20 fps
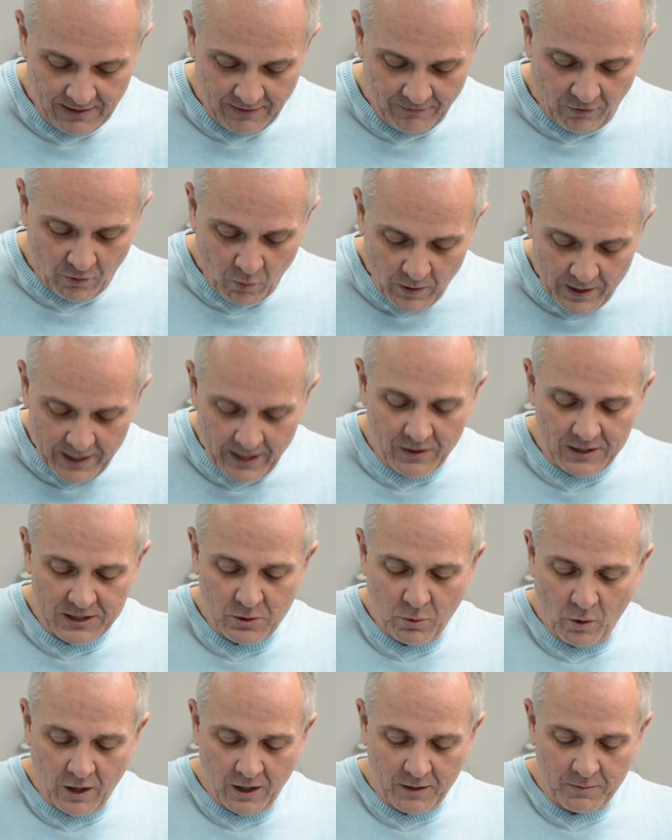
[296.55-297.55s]
For we are his
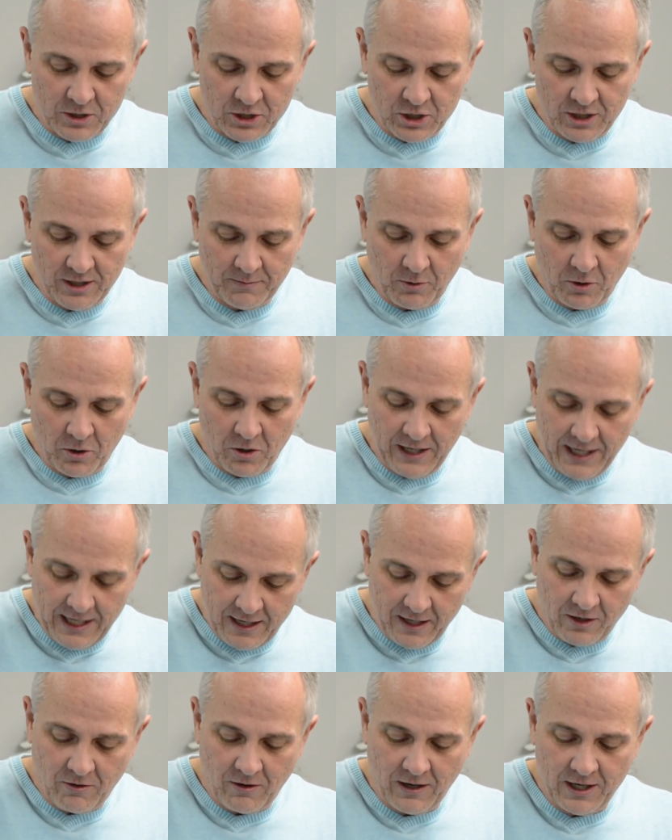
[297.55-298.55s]
workmanship,
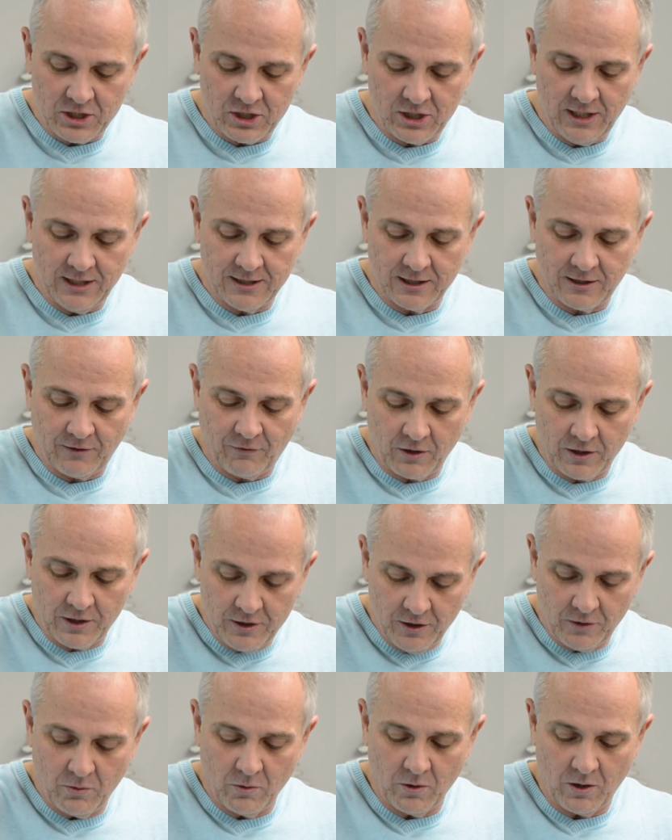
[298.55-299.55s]
created in Christ Jesus for
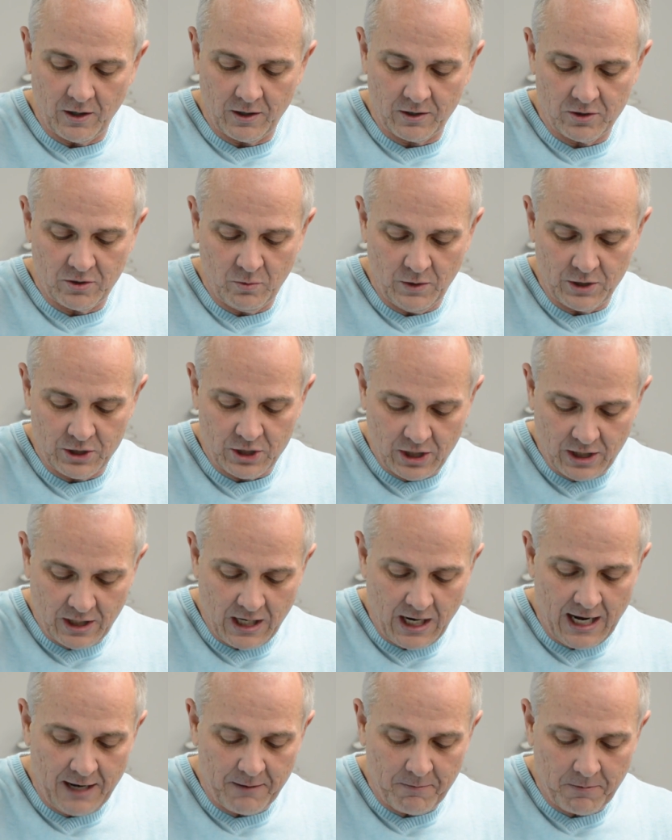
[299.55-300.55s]
good works, which
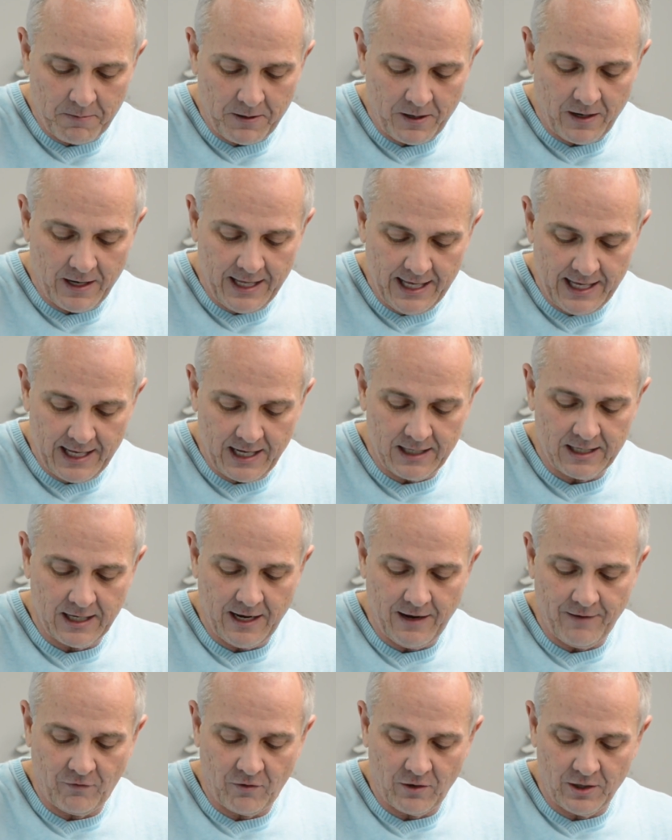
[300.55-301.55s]
God prepared ahead of
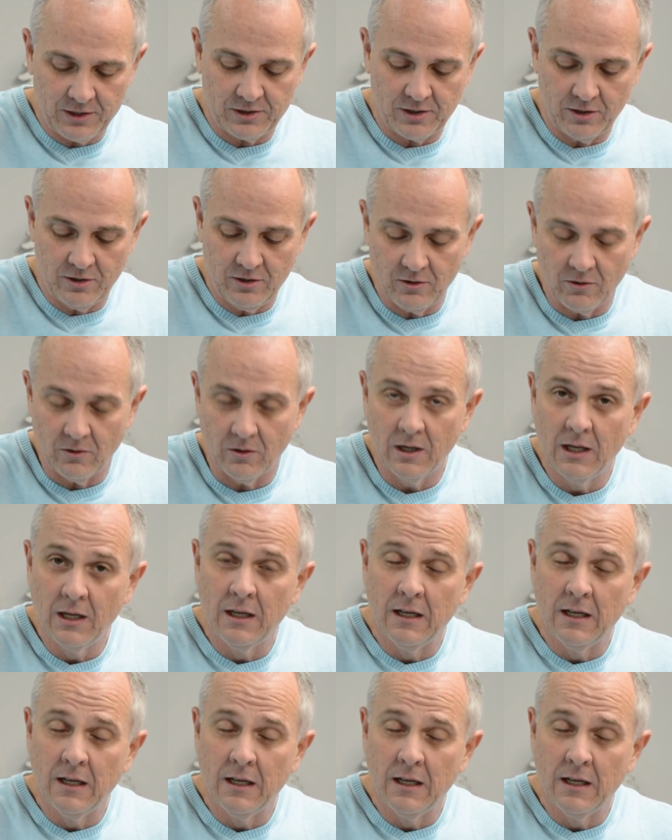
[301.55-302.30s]
time for us to do.